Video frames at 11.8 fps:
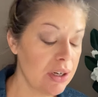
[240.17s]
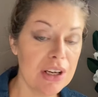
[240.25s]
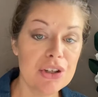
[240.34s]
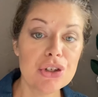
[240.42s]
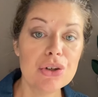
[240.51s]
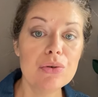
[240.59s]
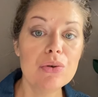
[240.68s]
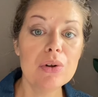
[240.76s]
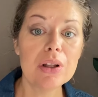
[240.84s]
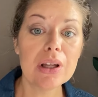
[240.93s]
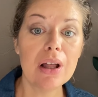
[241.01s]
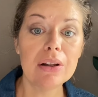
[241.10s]
a
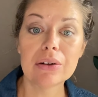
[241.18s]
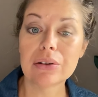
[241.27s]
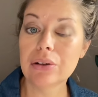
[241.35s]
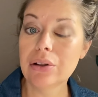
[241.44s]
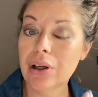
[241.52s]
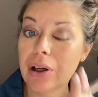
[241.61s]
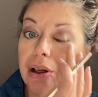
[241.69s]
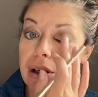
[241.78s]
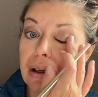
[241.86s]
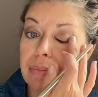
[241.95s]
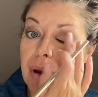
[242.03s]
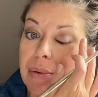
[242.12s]
two-color look,
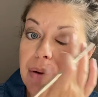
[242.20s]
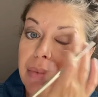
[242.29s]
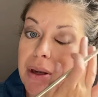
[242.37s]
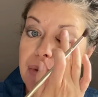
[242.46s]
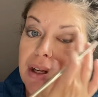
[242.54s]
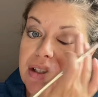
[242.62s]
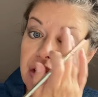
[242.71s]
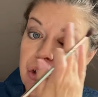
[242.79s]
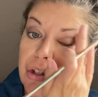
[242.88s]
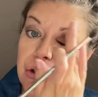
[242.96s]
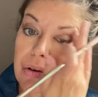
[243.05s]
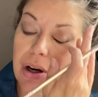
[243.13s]
maybe it'd be easier
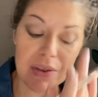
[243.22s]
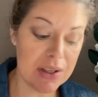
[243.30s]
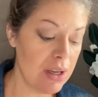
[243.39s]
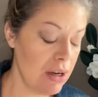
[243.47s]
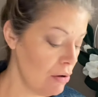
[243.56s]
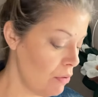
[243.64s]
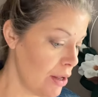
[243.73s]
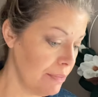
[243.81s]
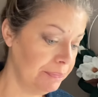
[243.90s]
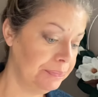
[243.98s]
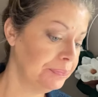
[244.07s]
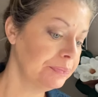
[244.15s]
to do it on the, you know what?
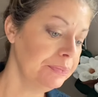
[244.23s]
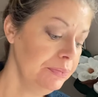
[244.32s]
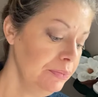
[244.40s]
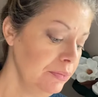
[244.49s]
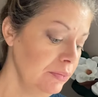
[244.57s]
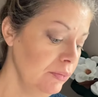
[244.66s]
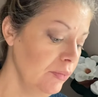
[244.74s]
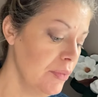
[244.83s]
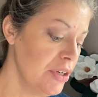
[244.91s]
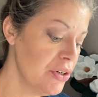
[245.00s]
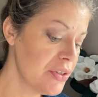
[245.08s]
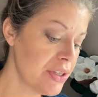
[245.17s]
Let
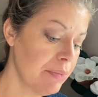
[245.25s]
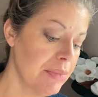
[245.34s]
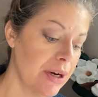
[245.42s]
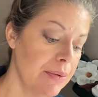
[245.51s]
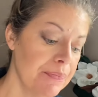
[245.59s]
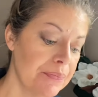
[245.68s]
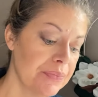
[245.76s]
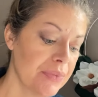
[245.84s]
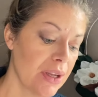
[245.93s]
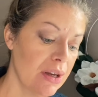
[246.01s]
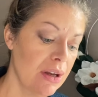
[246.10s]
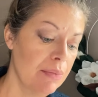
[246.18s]
me do something here
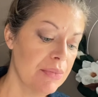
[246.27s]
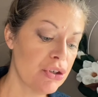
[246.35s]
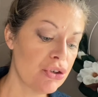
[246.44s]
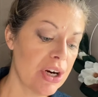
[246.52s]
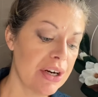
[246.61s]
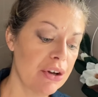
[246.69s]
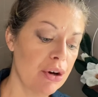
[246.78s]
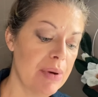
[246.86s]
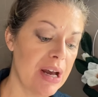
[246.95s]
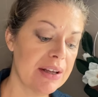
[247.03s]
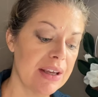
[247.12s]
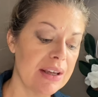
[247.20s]
and try to go
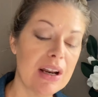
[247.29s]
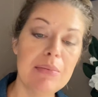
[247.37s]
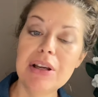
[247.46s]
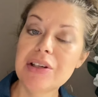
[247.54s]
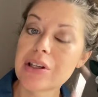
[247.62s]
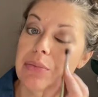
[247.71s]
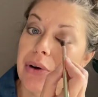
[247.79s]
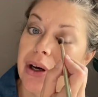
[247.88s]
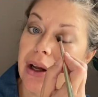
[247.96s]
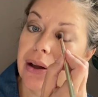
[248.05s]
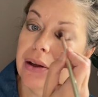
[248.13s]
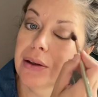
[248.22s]
back in. I meant to bring
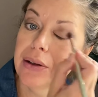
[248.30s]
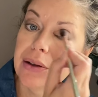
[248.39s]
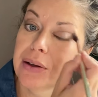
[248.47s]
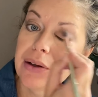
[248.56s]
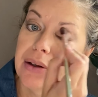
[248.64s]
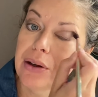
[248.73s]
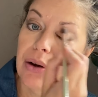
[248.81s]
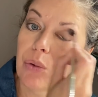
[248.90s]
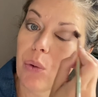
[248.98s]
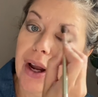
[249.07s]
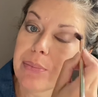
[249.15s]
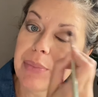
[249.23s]
a
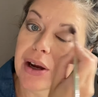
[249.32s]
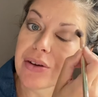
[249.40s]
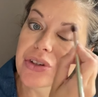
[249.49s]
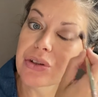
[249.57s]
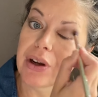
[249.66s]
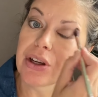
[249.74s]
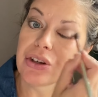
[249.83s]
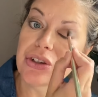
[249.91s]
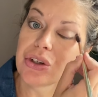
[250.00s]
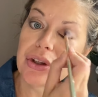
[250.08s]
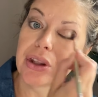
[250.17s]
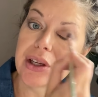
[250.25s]
wipe out so I could
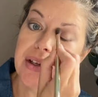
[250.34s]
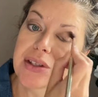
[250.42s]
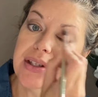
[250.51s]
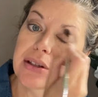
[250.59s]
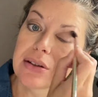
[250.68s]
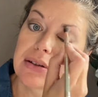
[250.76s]
do this.